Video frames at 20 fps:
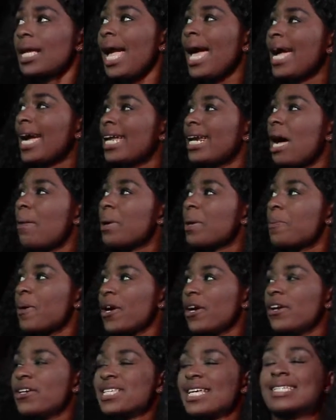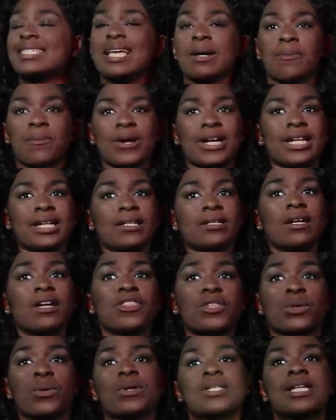economic barriers that separated
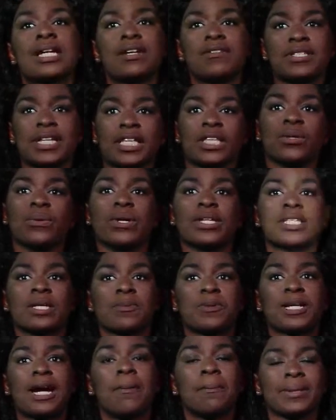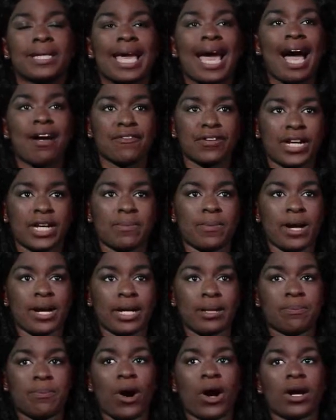the north side of St. Louis, a predominantly
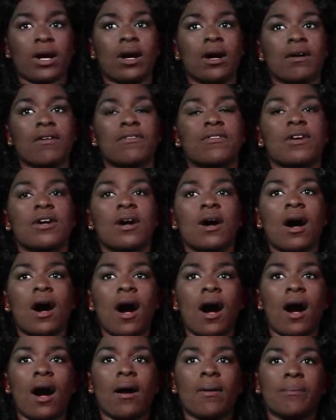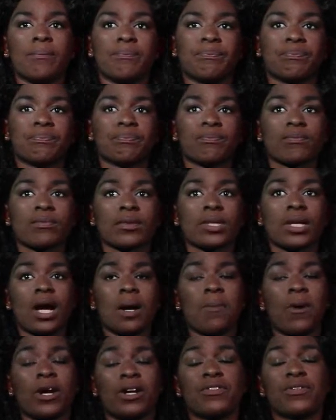African-American part of
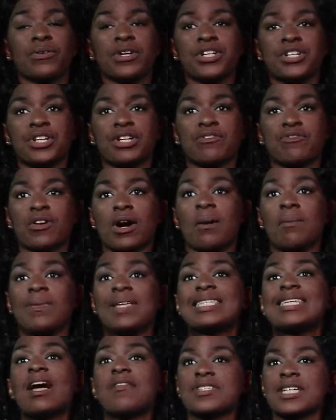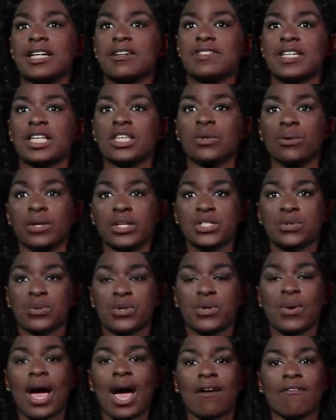the region, from the south side of St. Louis, where
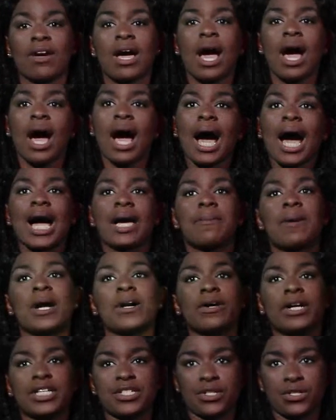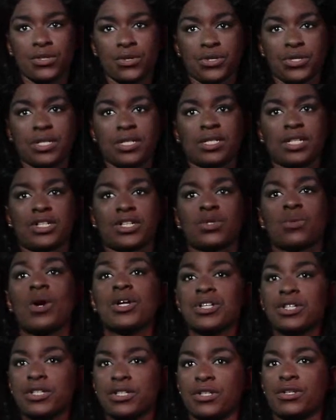you have high-power institutions such as
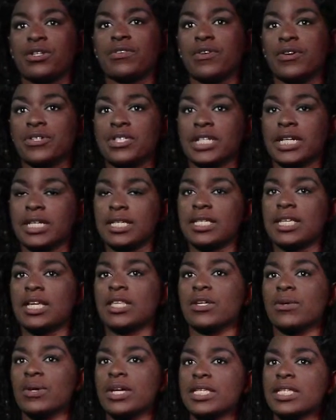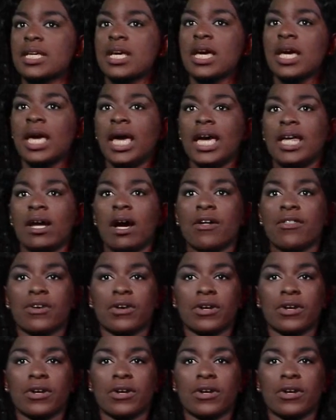Washington University in St. Louis and the